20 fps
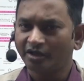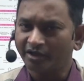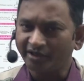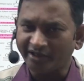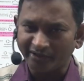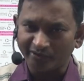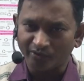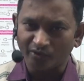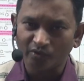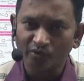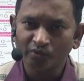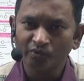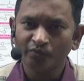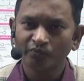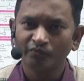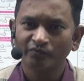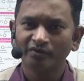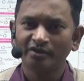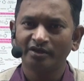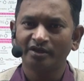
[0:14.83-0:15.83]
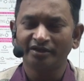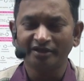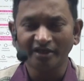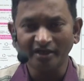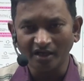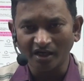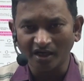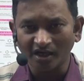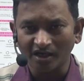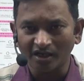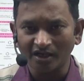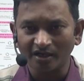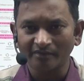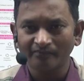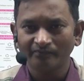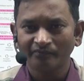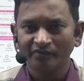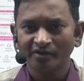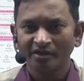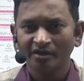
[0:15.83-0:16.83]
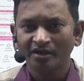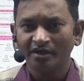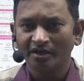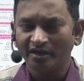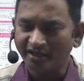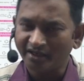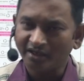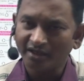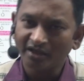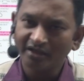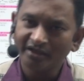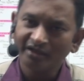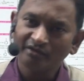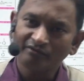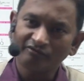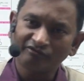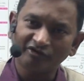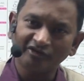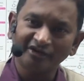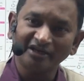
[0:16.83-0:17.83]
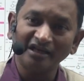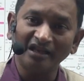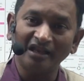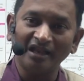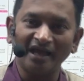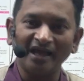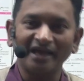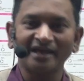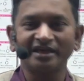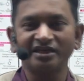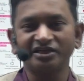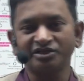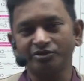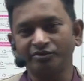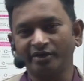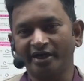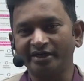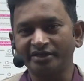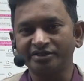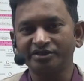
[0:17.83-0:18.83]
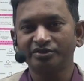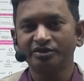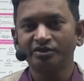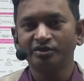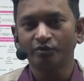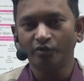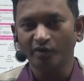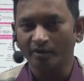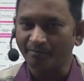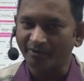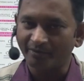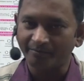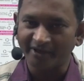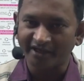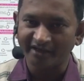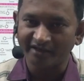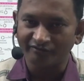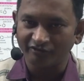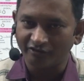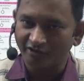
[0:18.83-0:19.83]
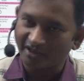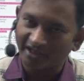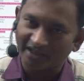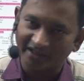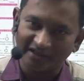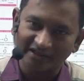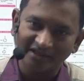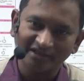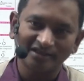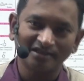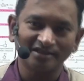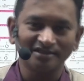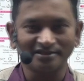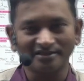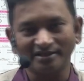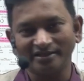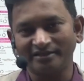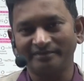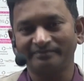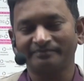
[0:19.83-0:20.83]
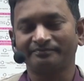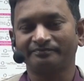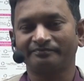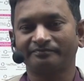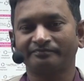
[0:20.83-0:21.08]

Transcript: Do you know there are nearly 14 lakh students who are preparing for IIT JEE?